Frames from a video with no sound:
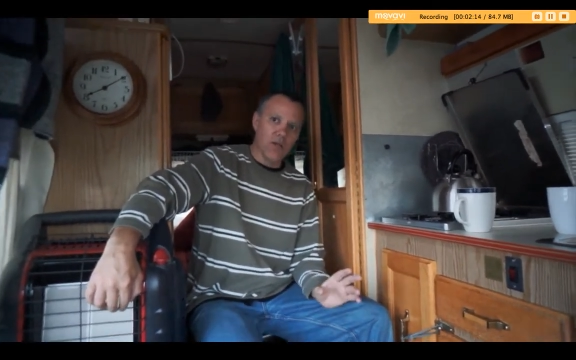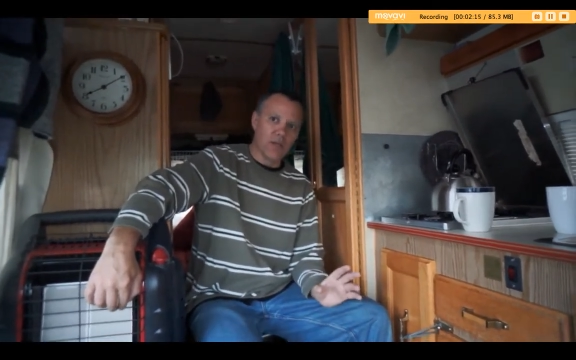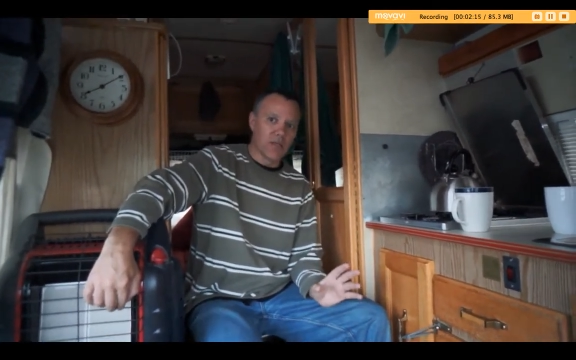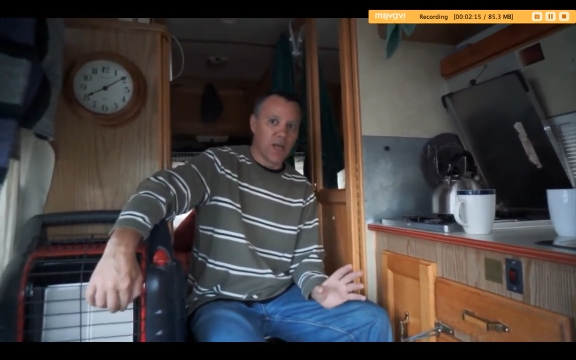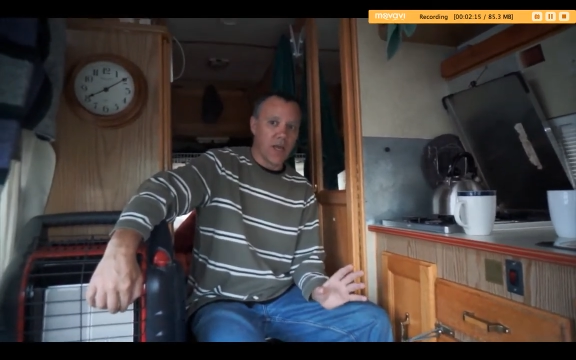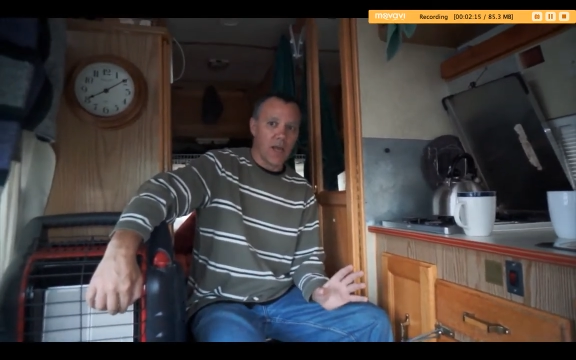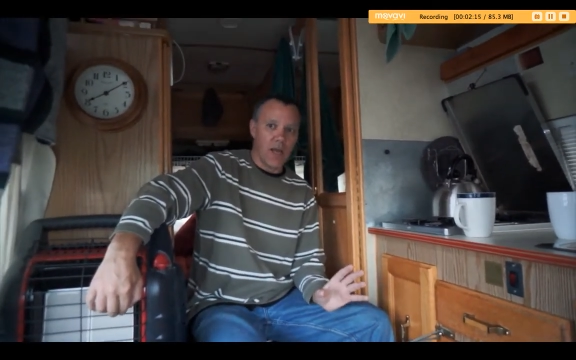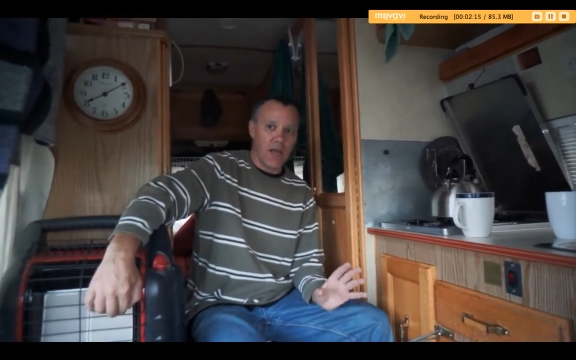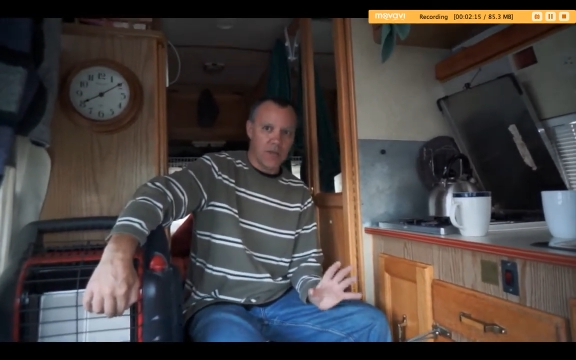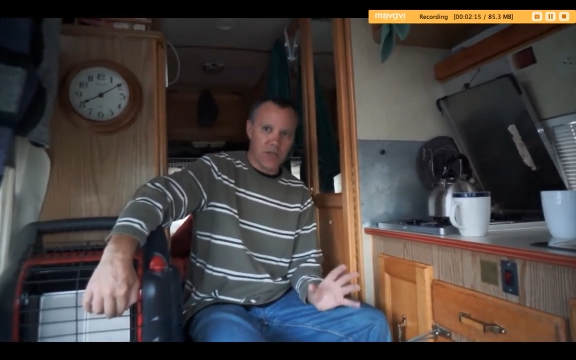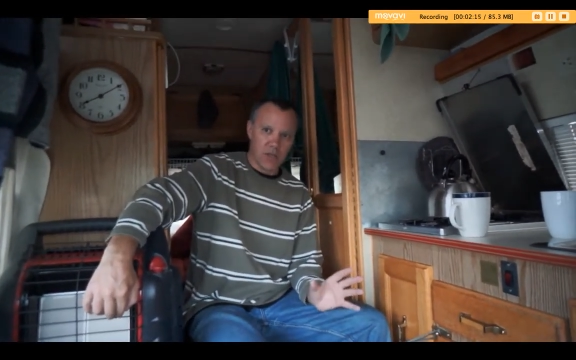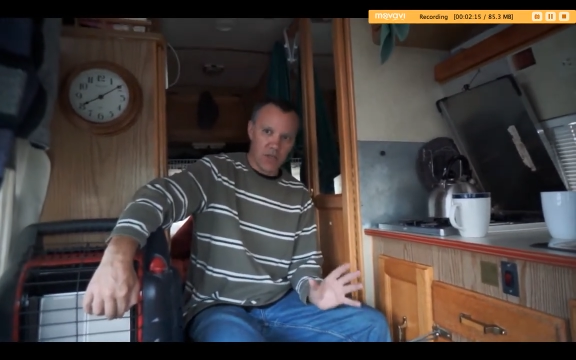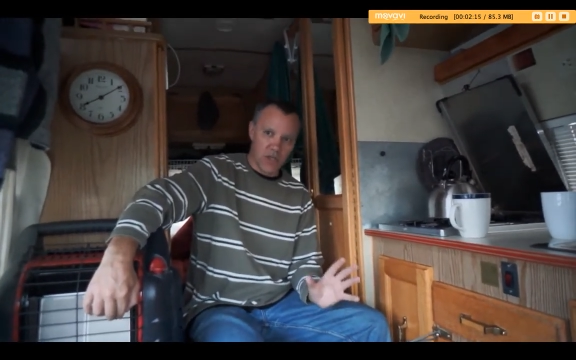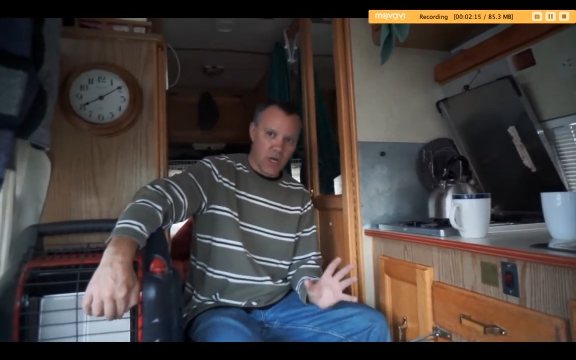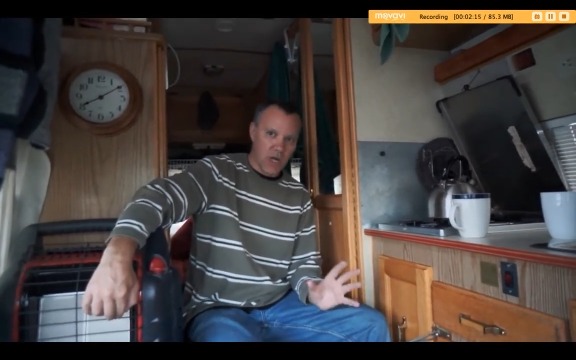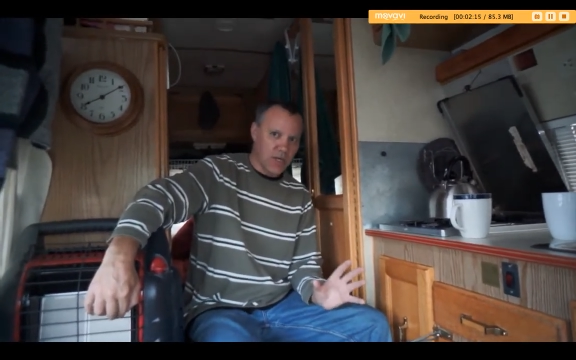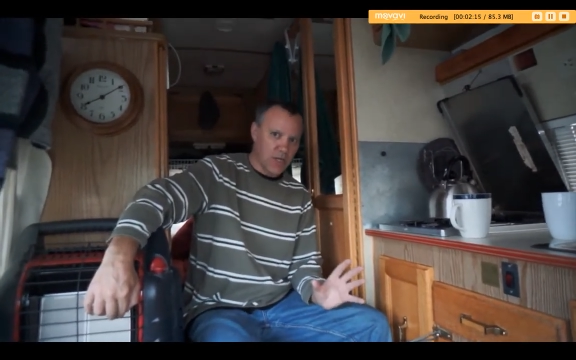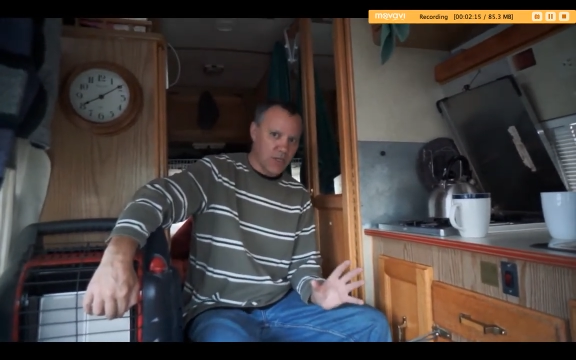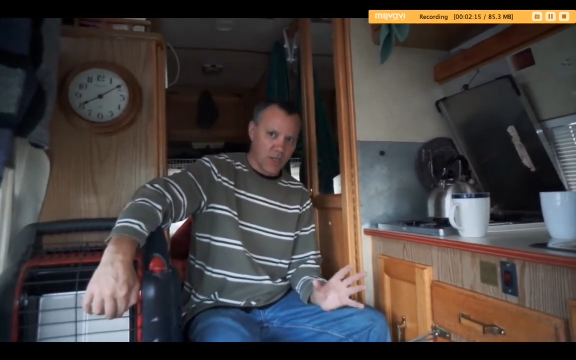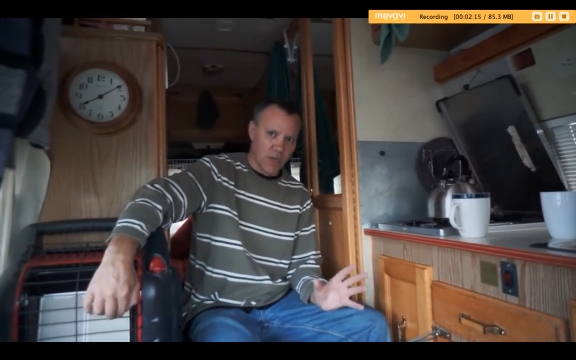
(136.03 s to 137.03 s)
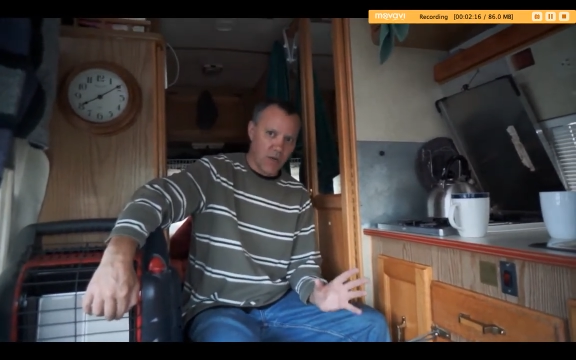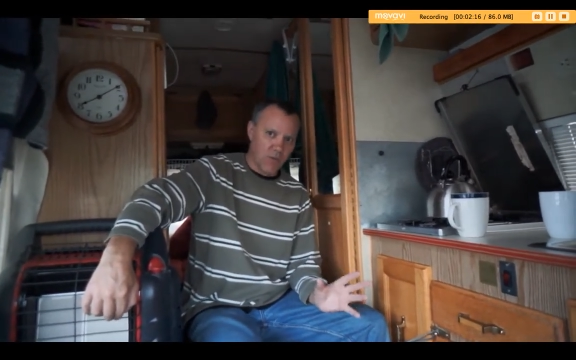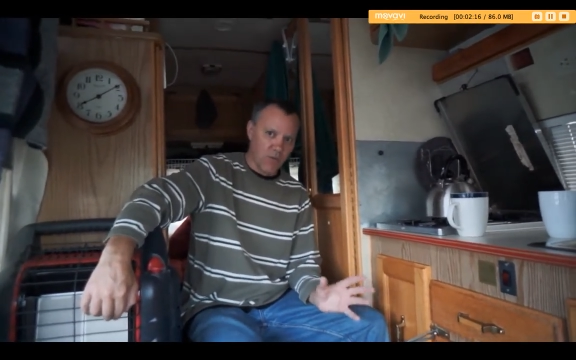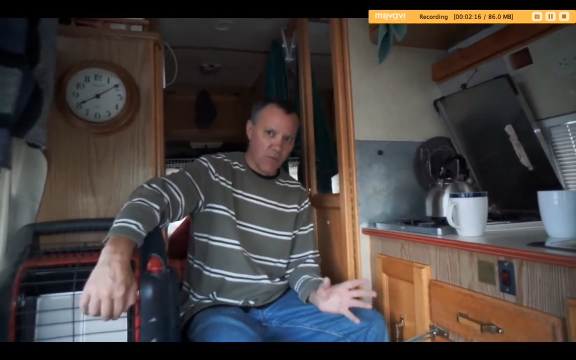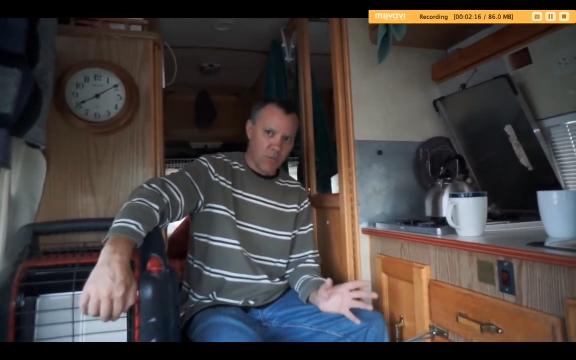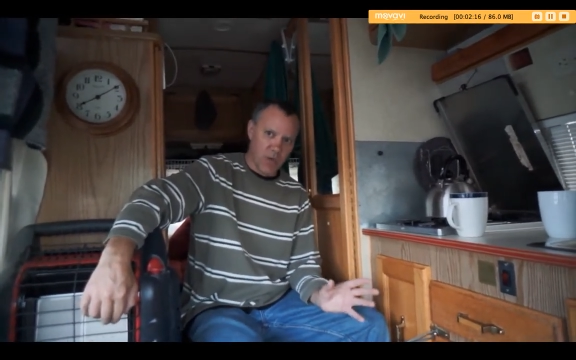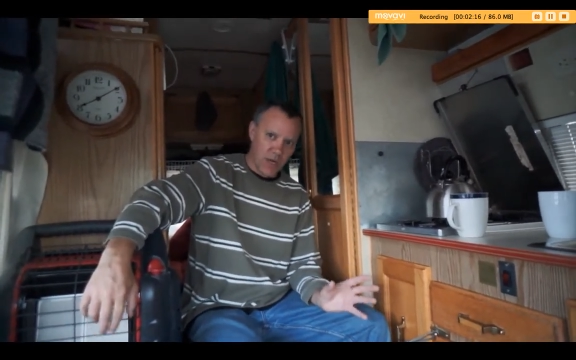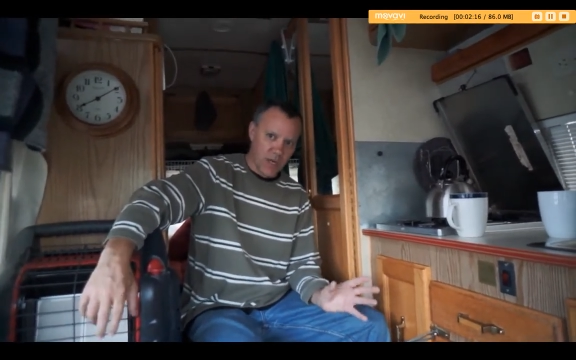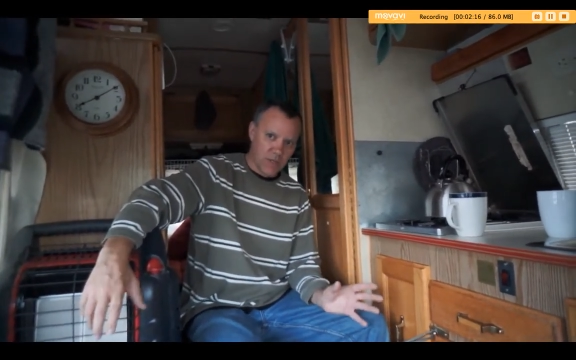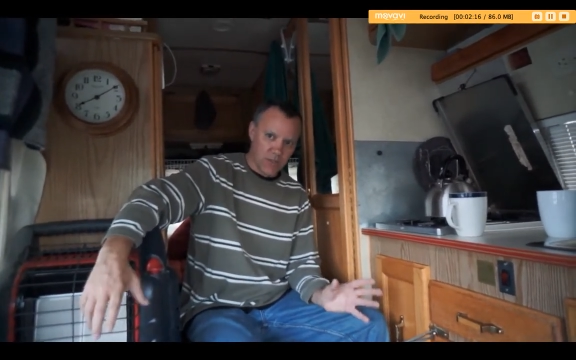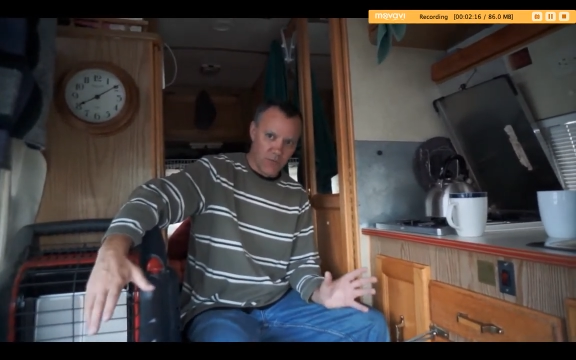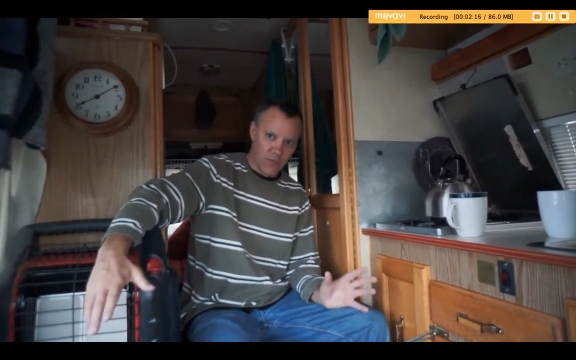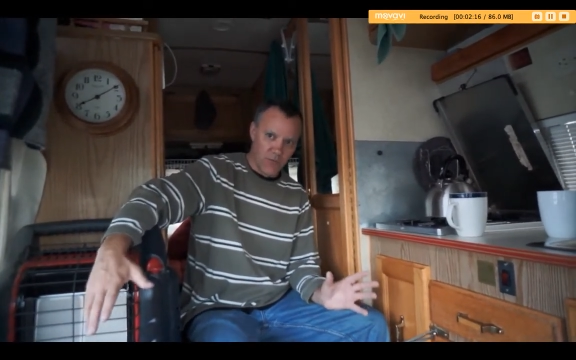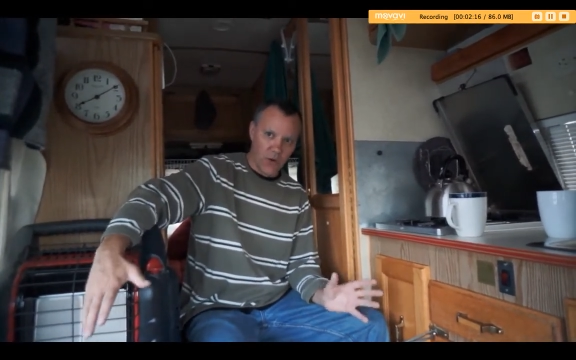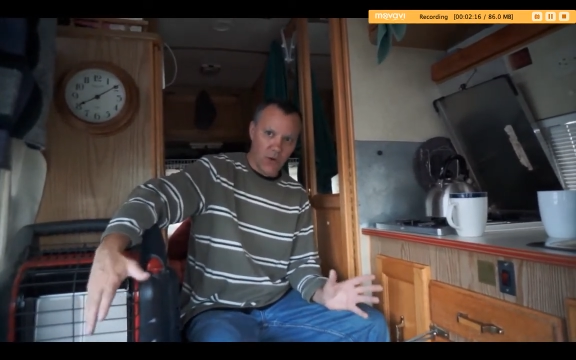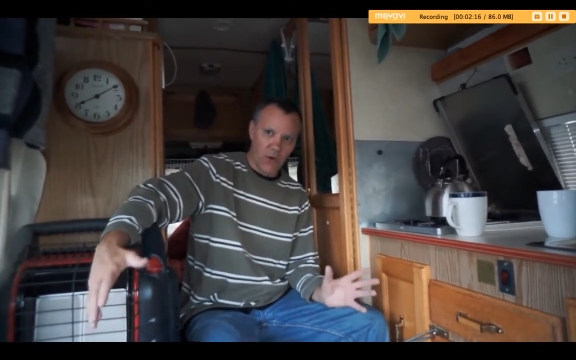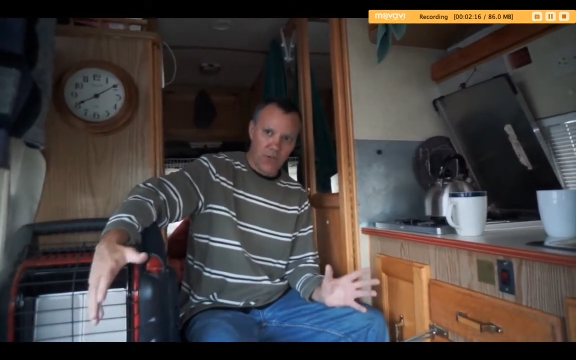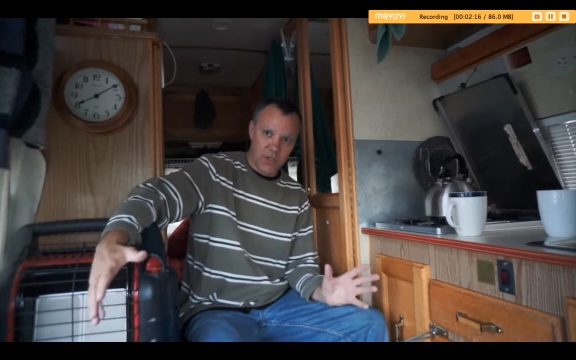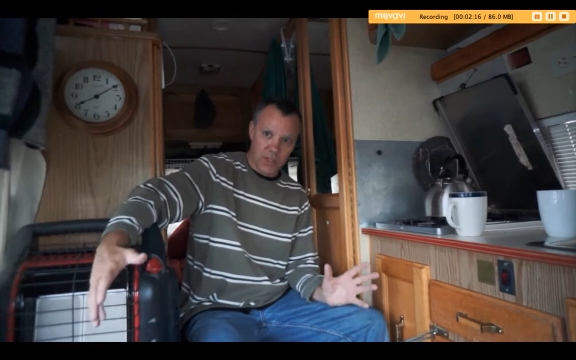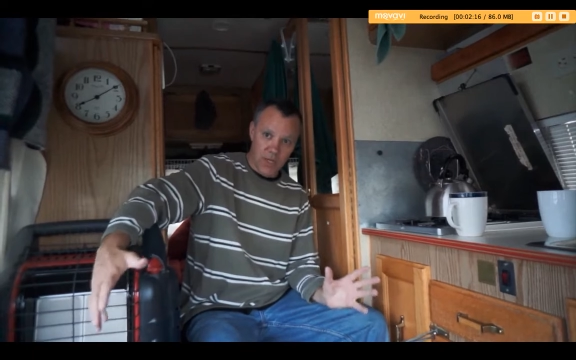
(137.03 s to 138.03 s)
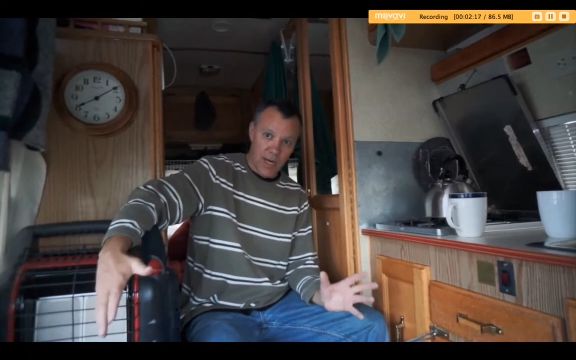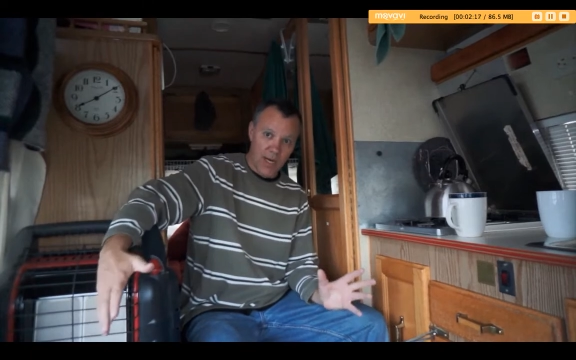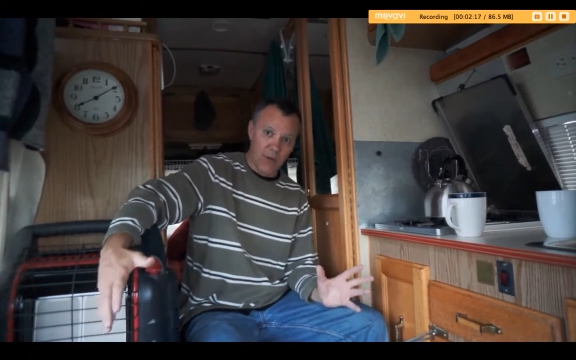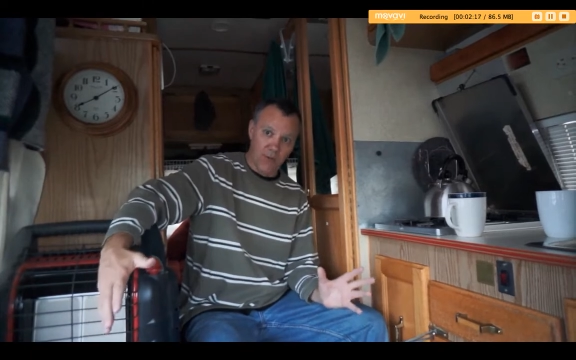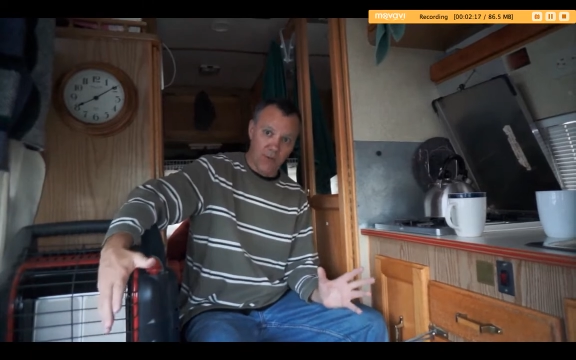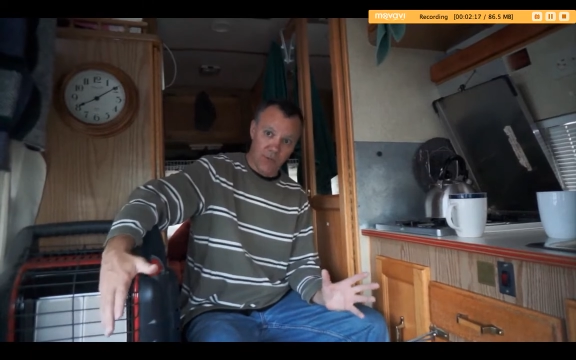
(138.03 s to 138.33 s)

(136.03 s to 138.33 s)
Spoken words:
and the Chinese government has a very tight